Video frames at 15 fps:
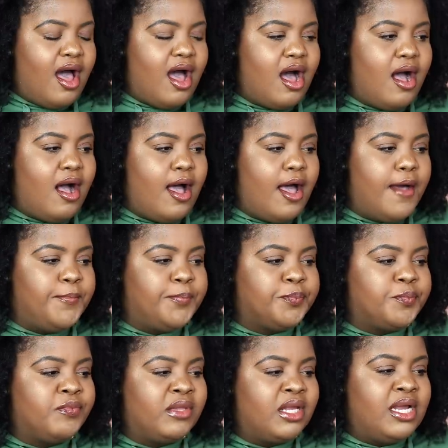
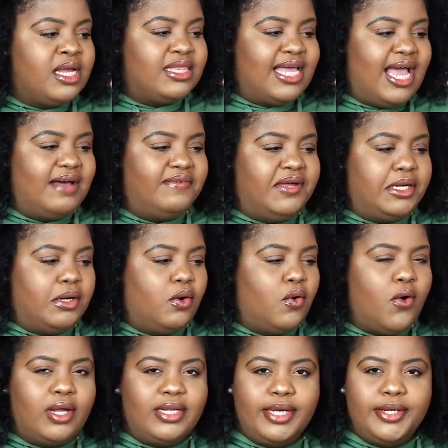They have like an
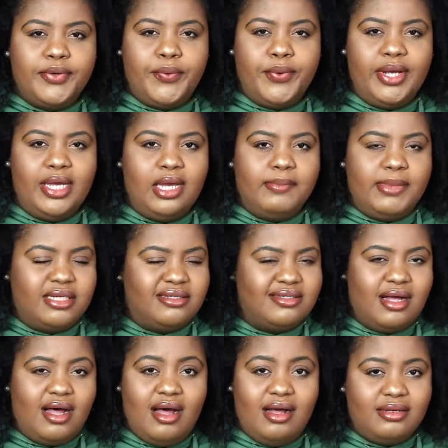oil and cream,
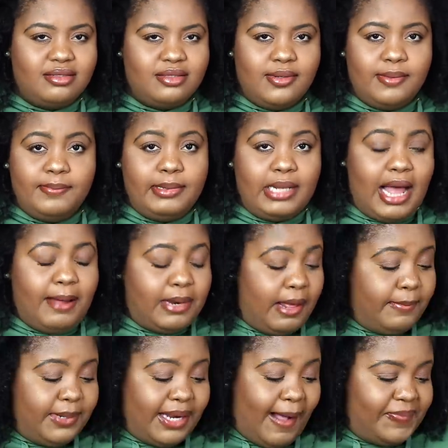blah
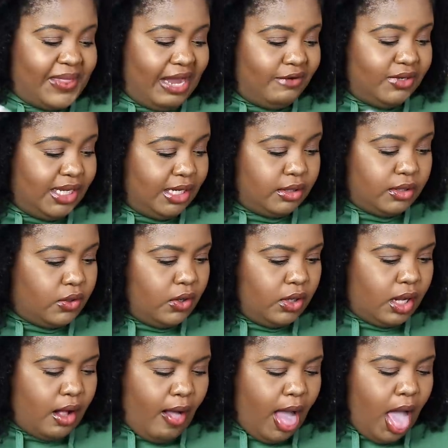blah blah. I'm not really a
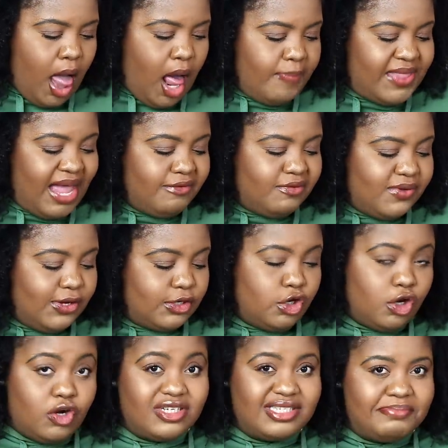
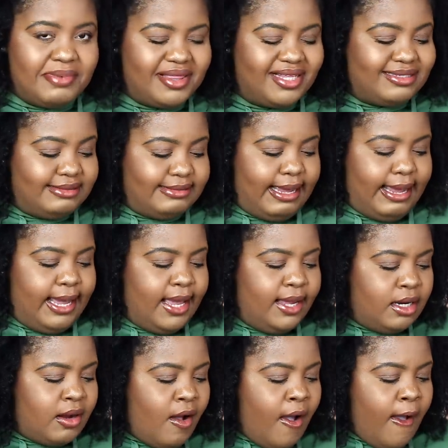Curlsmith stan,
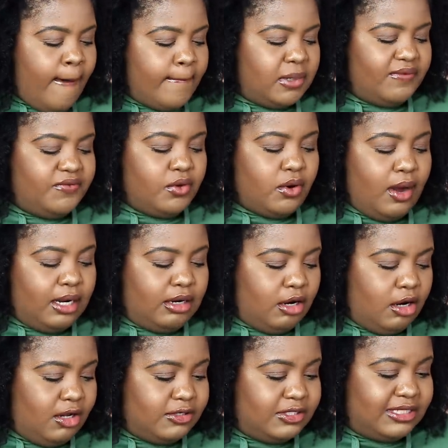but if you are a
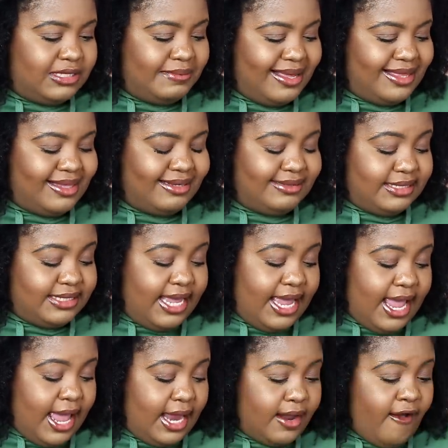Curlsmith
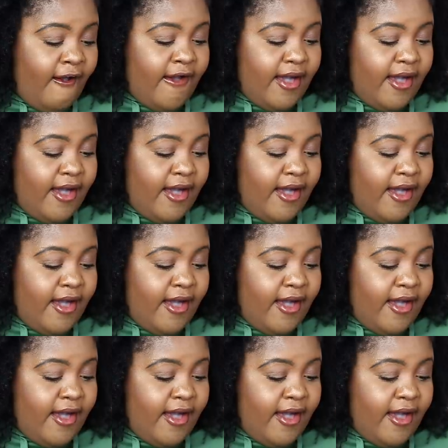stan,